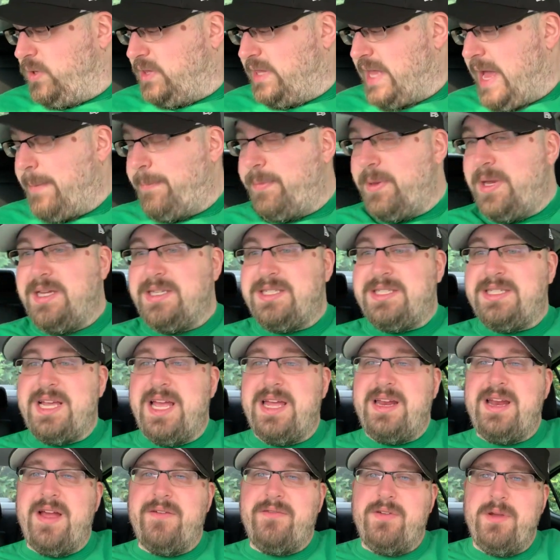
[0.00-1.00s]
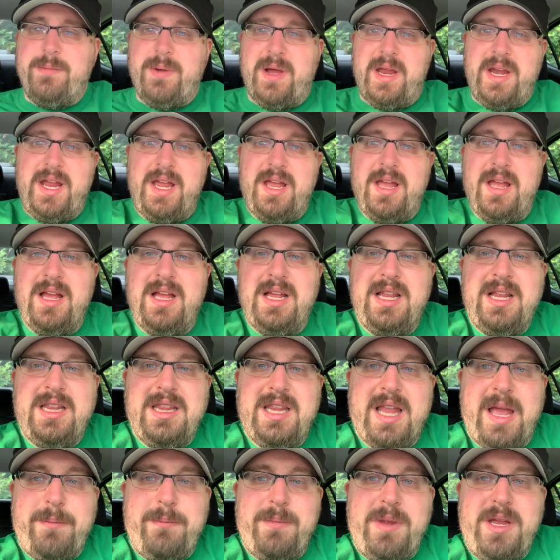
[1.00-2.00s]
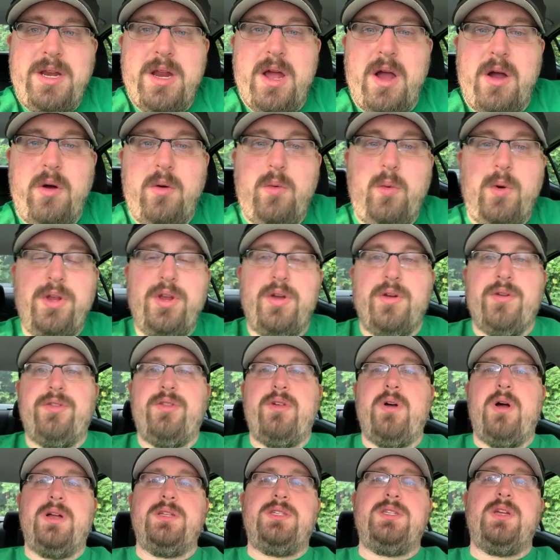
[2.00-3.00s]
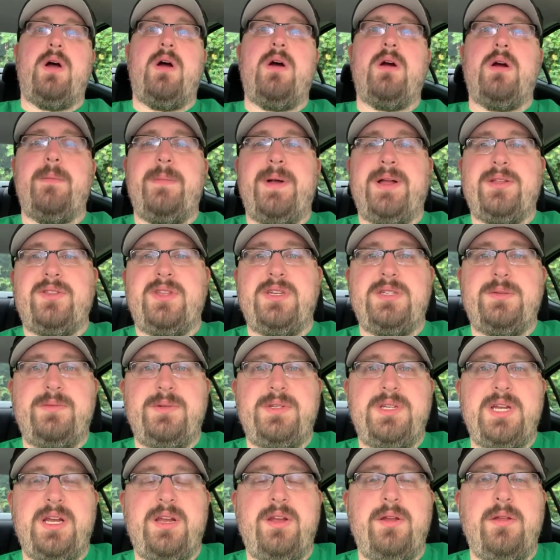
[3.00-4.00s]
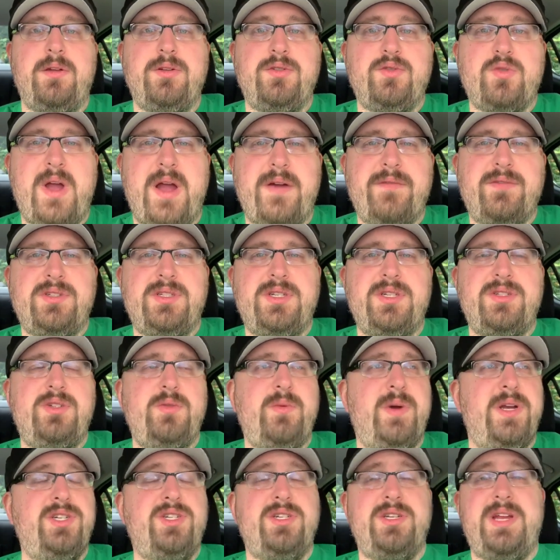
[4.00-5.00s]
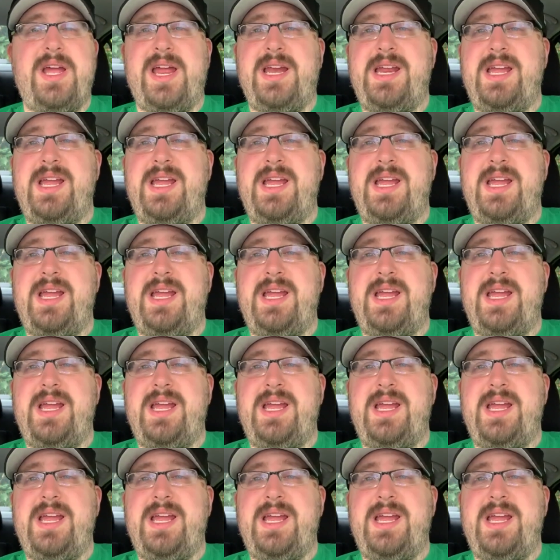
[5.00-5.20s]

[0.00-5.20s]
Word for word: with that being said, everybody, let me know what your thoughts are about this particular driver situation.